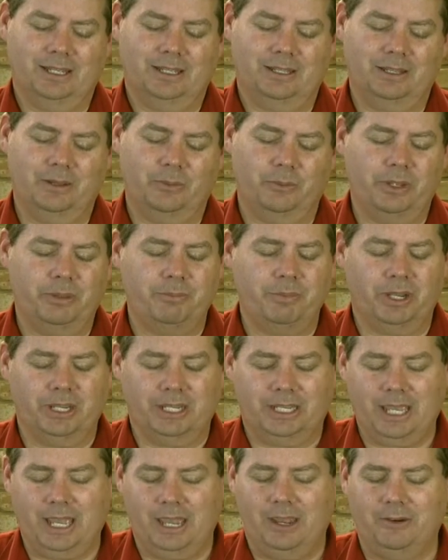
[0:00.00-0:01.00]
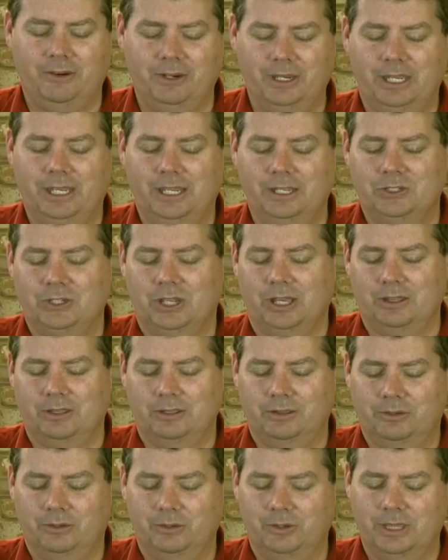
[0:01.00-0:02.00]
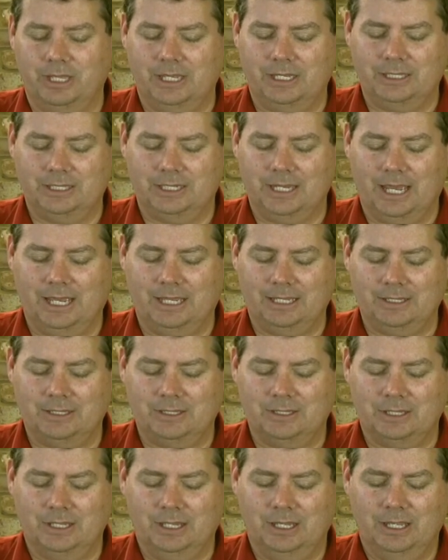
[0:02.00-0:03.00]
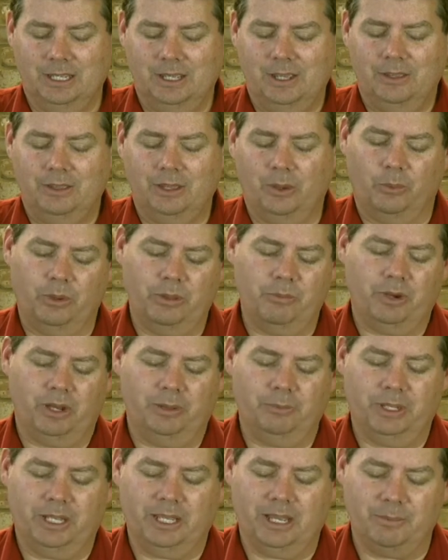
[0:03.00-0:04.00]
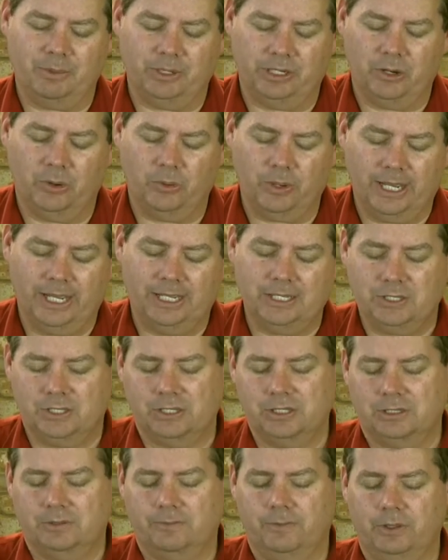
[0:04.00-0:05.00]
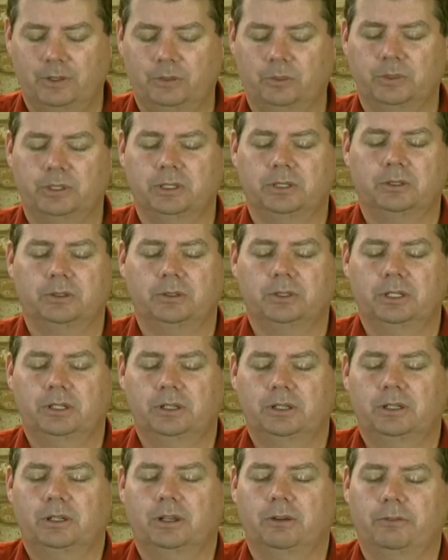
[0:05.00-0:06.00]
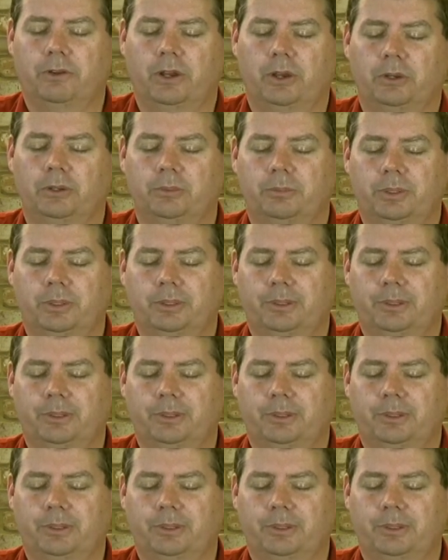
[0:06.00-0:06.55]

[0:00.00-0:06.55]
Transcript: that we might carry each other through these days, that we might become an oasis for the world of hope.